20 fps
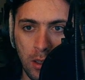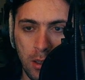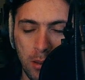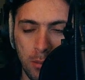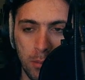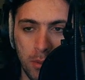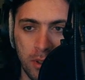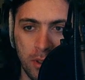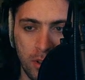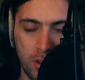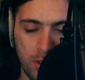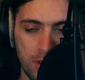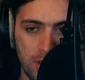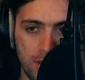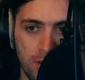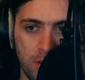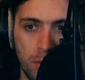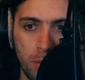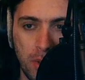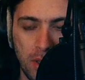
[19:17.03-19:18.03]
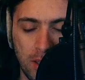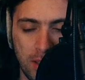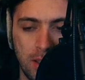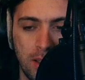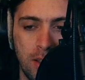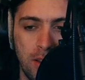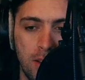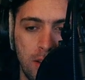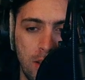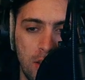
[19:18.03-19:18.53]
But also a
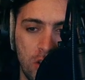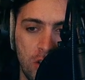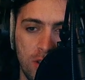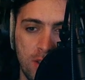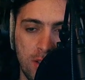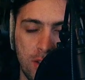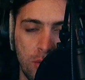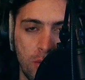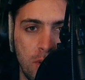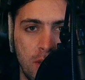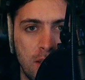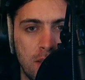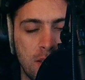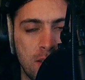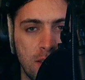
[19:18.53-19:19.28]
plugin that just creates